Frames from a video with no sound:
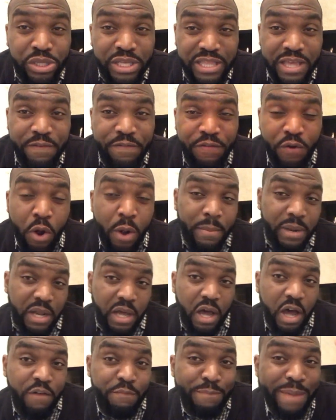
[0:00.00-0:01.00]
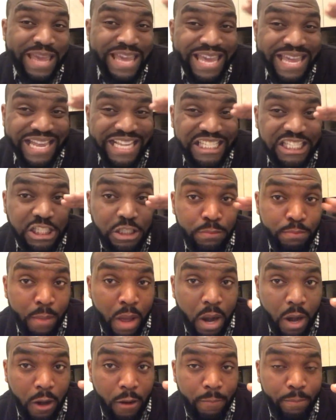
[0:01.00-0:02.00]
the formula of making it
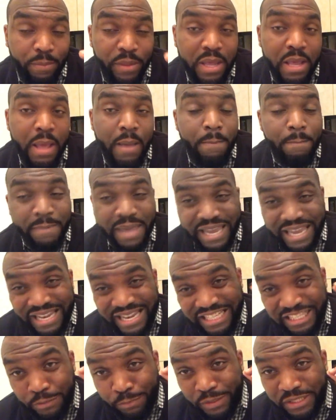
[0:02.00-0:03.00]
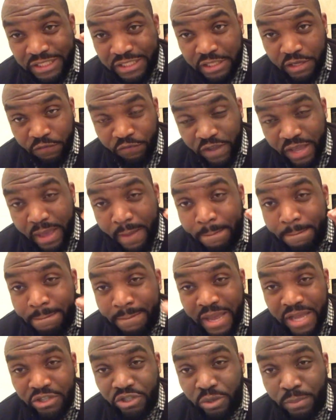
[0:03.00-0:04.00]
SMART, making it specific,
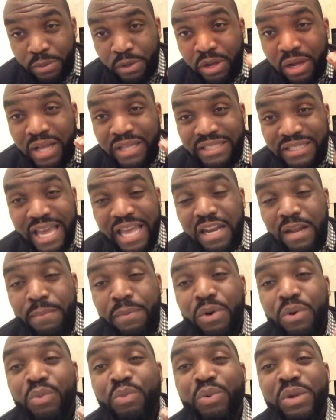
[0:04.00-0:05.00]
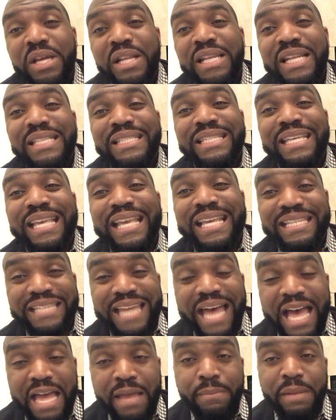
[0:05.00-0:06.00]
measurable, attainable, realistic, and
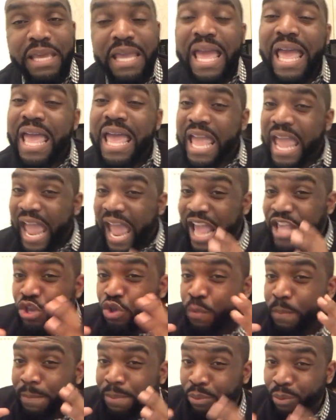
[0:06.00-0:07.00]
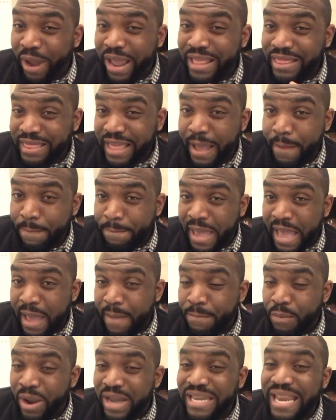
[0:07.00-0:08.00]
timely, and you break that
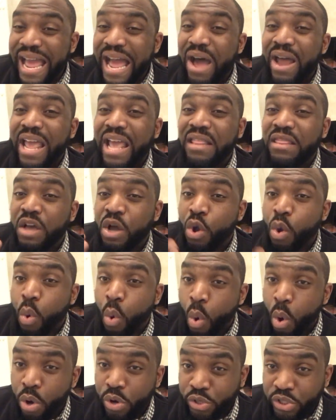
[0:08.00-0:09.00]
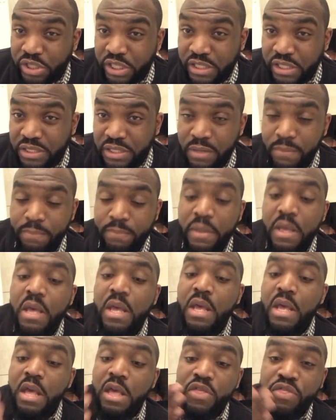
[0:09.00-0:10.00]
bad boy down in the quarter system,
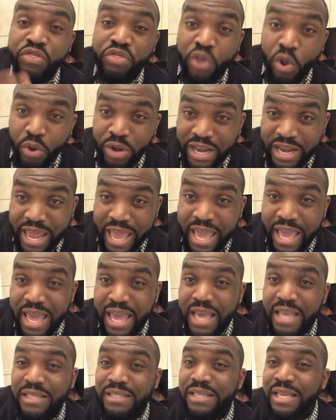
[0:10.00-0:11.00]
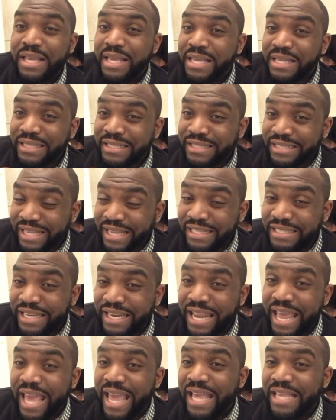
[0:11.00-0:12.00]
30 days, 60
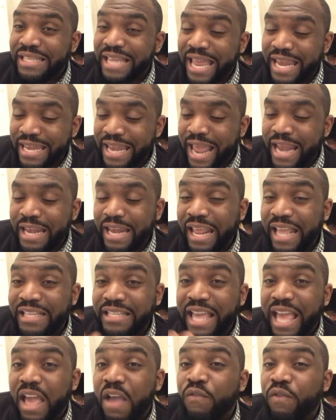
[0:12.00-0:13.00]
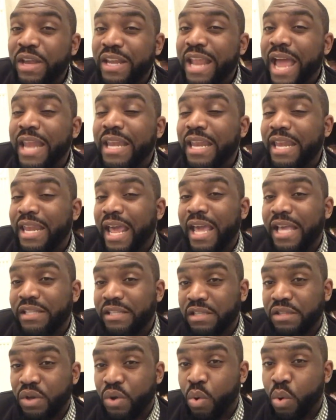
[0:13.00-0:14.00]
days, and 90 days, every 90 days
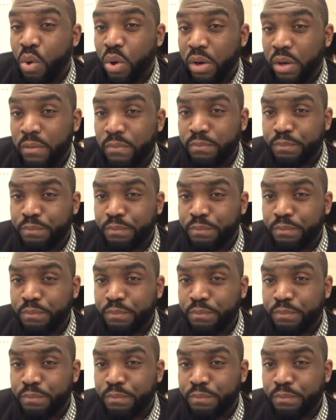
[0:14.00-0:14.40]
is a quarter.